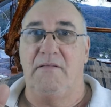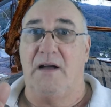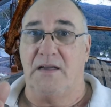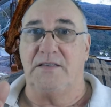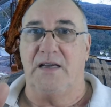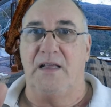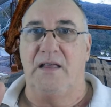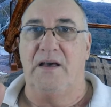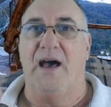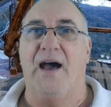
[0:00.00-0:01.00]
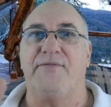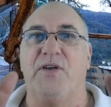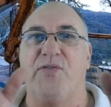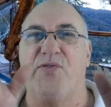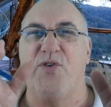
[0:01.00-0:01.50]
I can tell you, after
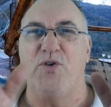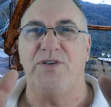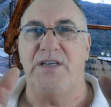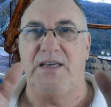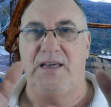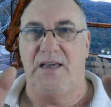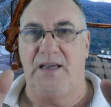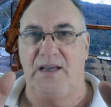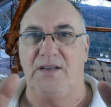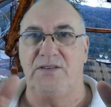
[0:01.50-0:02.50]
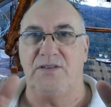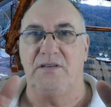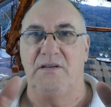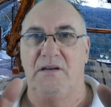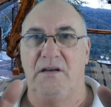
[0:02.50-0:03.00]
30 years
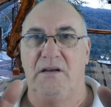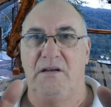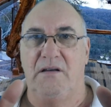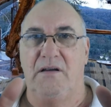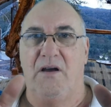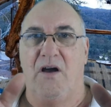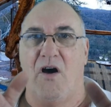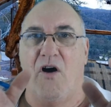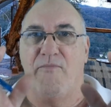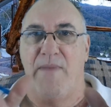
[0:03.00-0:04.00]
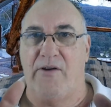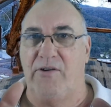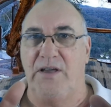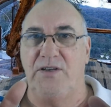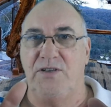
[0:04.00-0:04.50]
of
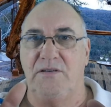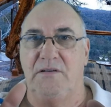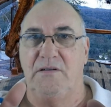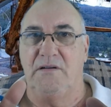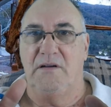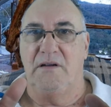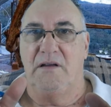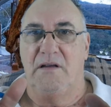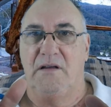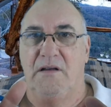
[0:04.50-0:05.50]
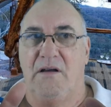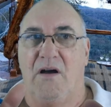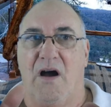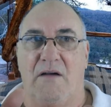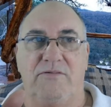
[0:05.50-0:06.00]
marriage,
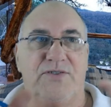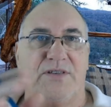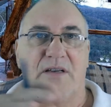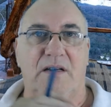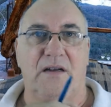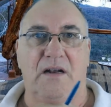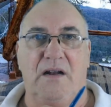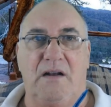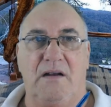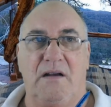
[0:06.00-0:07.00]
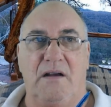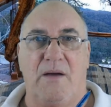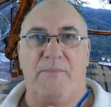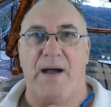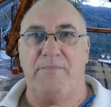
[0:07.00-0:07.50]
I was a
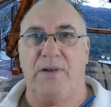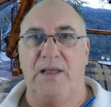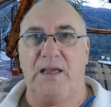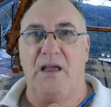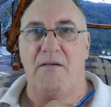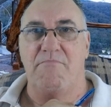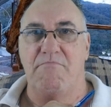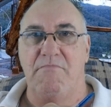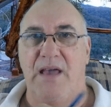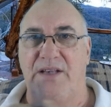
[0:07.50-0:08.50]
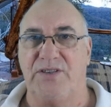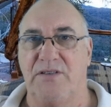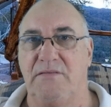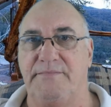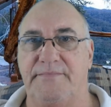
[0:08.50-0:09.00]
bumbling mess.